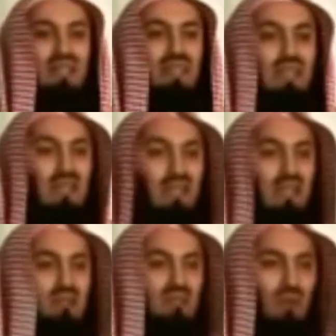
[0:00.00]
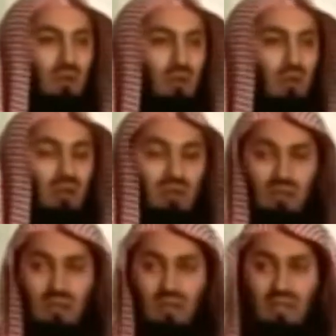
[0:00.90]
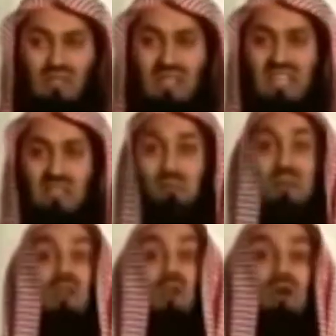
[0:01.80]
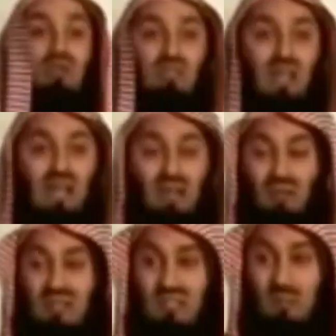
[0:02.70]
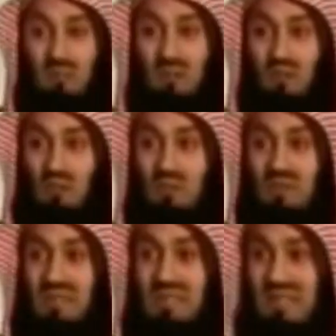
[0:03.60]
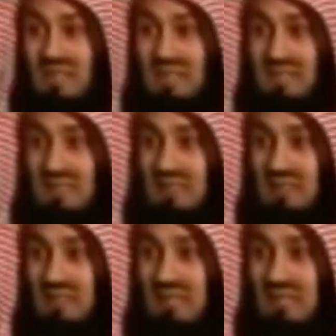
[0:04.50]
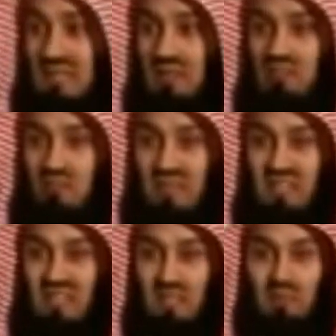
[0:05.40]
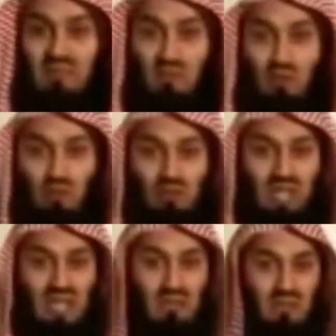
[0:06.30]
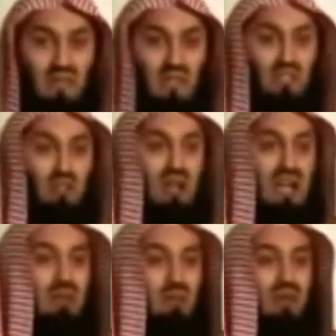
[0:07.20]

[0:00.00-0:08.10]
He claims, or he says, because I was supposed to be selected the leader of Medina before you came, so I